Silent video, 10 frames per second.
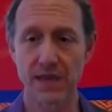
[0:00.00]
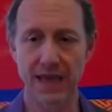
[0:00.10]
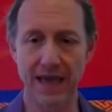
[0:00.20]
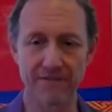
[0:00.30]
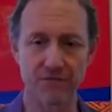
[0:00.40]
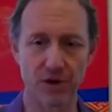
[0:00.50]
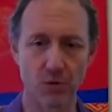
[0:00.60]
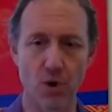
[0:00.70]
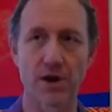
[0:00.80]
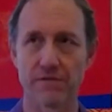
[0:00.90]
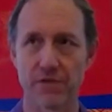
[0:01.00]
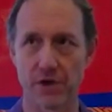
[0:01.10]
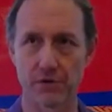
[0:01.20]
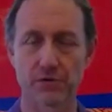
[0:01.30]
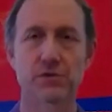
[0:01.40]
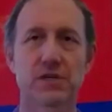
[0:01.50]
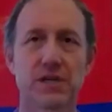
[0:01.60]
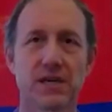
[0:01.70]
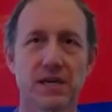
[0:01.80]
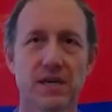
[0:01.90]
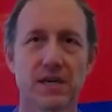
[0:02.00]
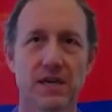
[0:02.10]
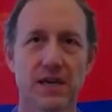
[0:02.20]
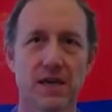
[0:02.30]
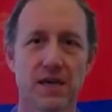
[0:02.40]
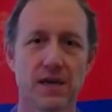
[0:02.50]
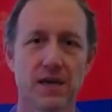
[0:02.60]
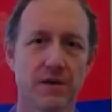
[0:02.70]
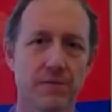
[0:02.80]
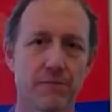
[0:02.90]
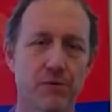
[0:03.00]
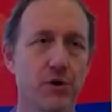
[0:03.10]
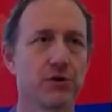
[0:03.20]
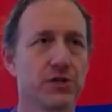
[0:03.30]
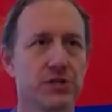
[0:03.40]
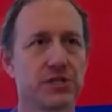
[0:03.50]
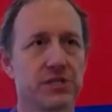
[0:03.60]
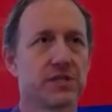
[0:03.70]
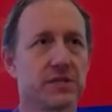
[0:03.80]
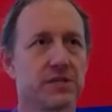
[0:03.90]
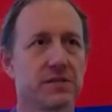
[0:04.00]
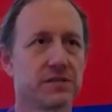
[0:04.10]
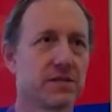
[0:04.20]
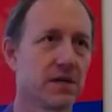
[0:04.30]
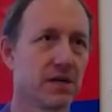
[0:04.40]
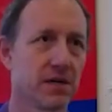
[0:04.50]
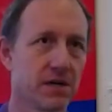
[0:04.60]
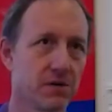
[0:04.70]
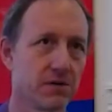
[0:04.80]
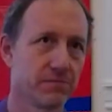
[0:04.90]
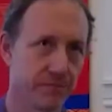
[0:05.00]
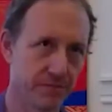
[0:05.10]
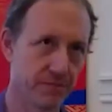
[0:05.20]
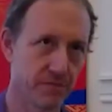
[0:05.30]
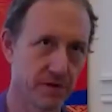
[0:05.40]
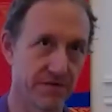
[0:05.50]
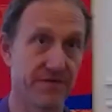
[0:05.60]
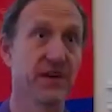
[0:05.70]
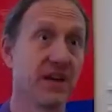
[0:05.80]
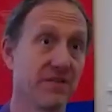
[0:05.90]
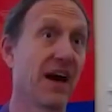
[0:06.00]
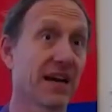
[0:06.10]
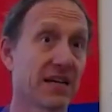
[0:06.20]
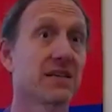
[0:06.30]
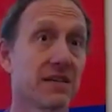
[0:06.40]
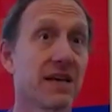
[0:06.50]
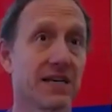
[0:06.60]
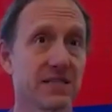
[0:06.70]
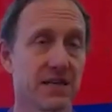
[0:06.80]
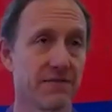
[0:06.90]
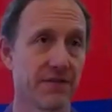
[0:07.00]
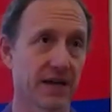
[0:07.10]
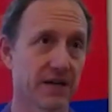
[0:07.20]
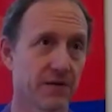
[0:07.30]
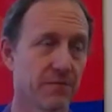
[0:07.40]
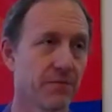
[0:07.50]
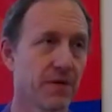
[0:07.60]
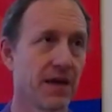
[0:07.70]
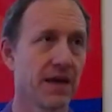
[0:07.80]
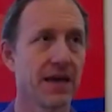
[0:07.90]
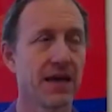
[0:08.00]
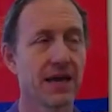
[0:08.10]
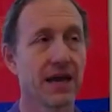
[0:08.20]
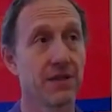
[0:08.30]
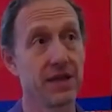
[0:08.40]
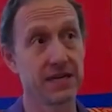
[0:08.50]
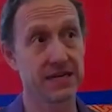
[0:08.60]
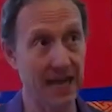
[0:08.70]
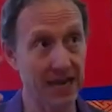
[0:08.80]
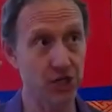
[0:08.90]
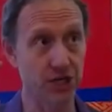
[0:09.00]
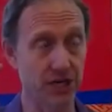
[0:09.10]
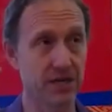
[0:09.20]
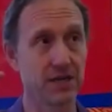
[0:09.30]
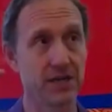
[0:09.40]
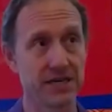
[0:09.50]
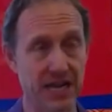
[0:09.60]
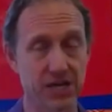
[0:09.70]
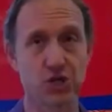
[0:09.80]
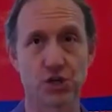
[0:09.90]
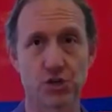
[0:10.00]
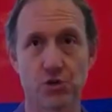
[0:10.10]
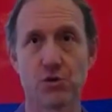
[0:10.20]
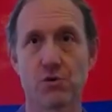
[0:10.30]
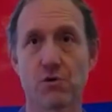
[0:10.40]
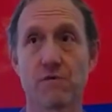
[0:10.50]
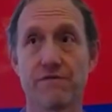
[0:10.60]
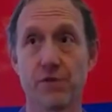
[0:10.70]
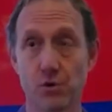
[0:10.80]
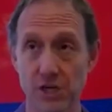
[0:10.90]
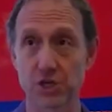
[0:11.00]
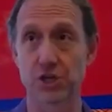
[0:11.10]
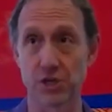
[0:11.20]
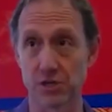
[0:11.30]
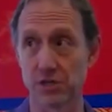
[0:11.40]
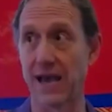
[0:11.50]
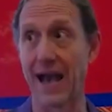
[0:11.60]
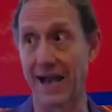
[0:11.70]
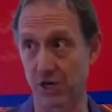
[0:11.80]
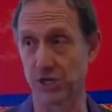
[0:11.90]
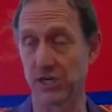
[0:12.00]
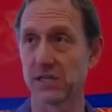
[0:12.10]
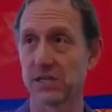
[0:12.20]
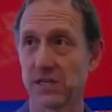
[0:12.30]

Every one of those produces uh, an effect, has an effect. And the intention, intentional or volitional action